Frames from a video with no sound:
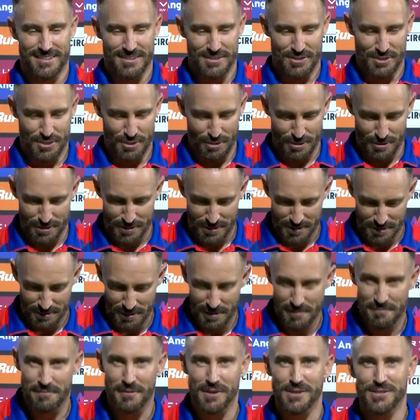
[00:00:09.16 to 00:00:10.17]
Sure.
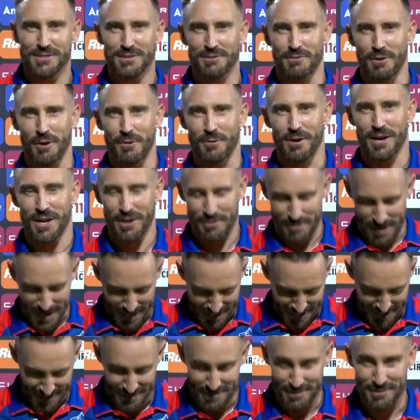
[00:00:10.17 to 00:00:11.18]
Well, first of all, what do you
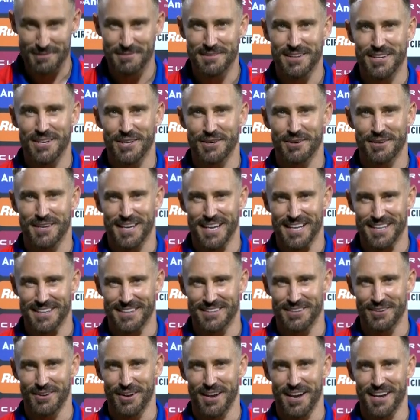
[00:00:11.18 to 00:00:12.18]
reckon of the new kit?
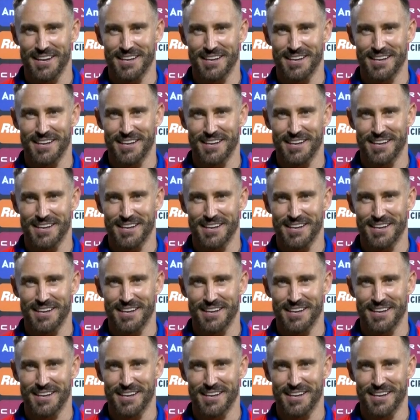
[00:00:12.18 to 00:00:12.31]
Do you like